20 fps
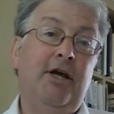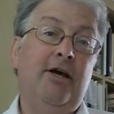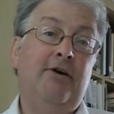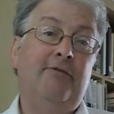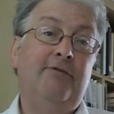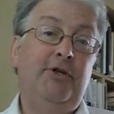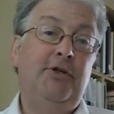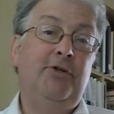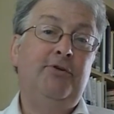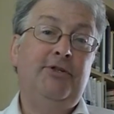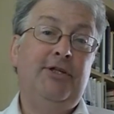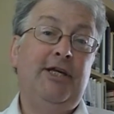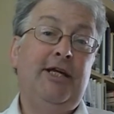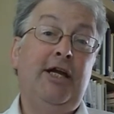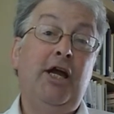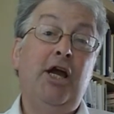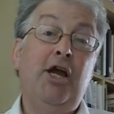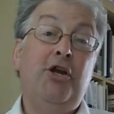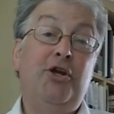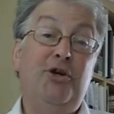of
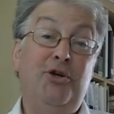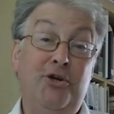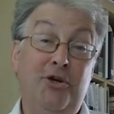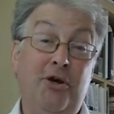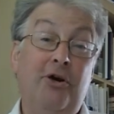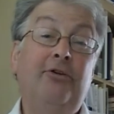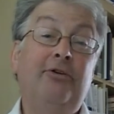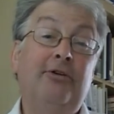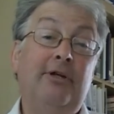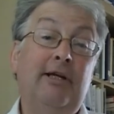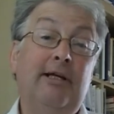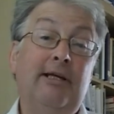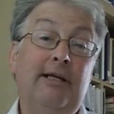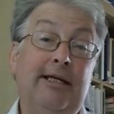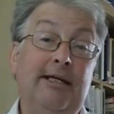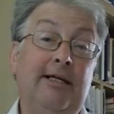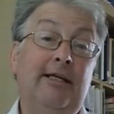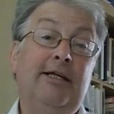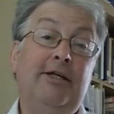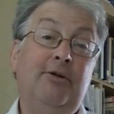using
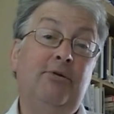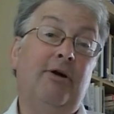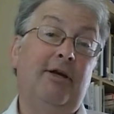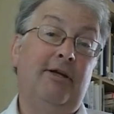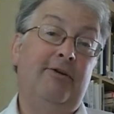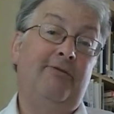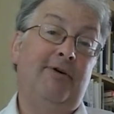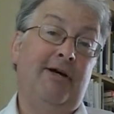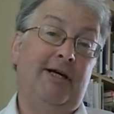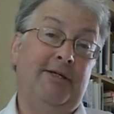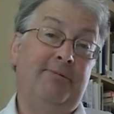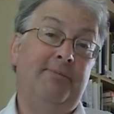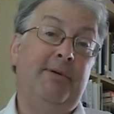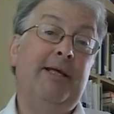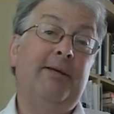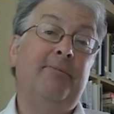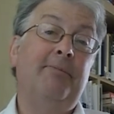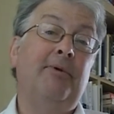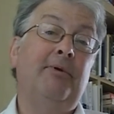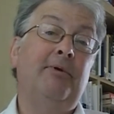non-legally qualified
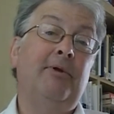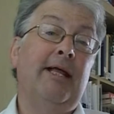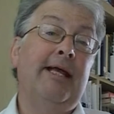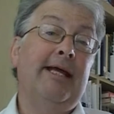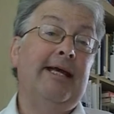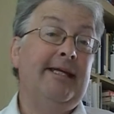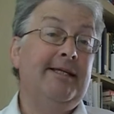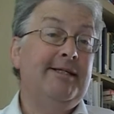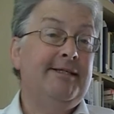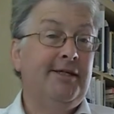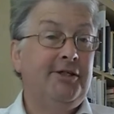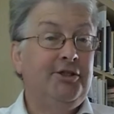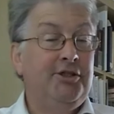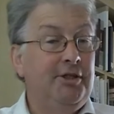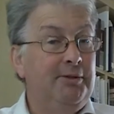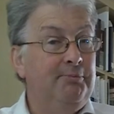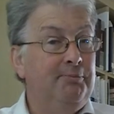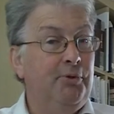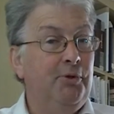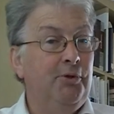people in such
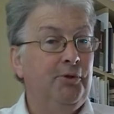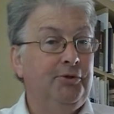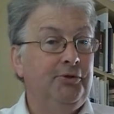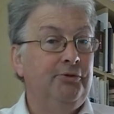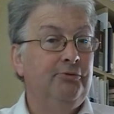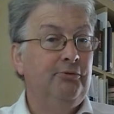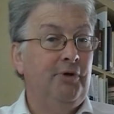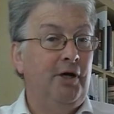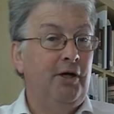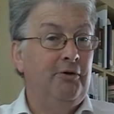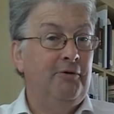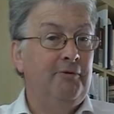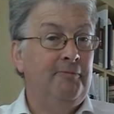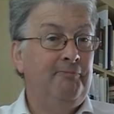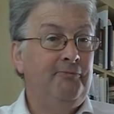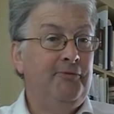an important role.